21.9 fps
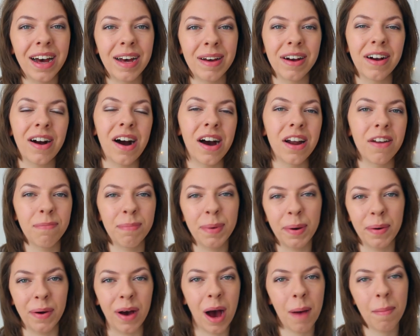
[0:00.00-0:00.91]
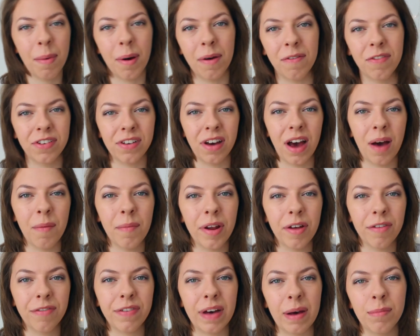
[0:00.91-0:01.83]
and I kind of built it up over time
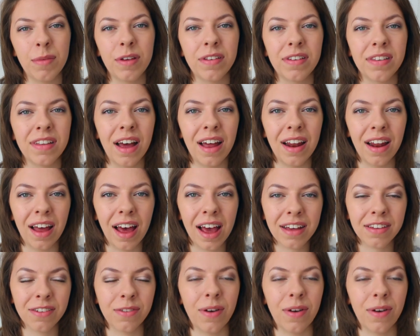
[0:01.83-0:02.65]
when I found music that I like.